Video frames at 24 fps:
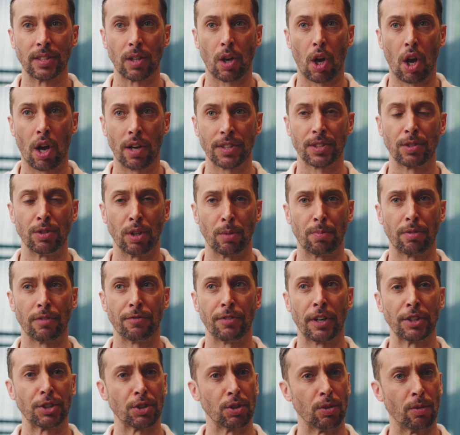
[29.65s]
is also the
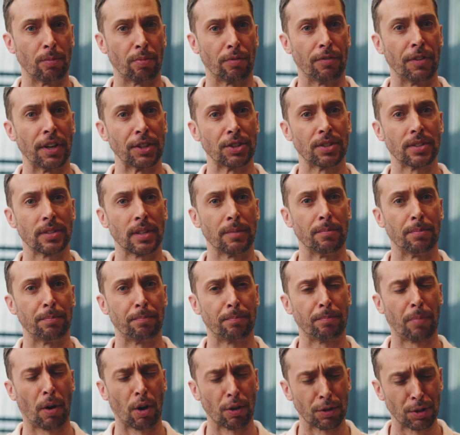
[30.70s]

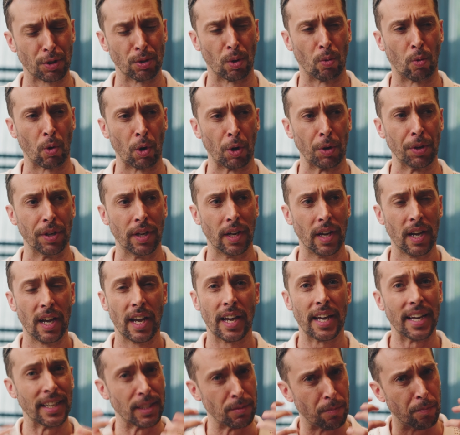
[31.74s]
personal world,
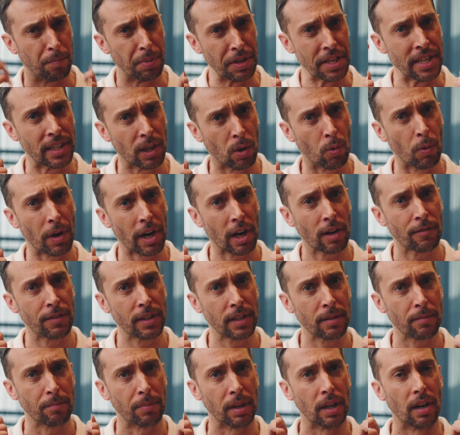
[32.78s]
is being aware of
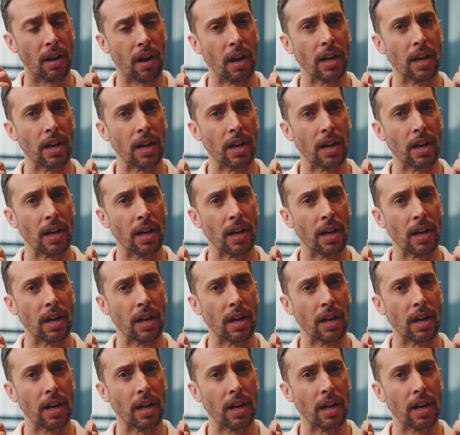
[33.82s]
it, but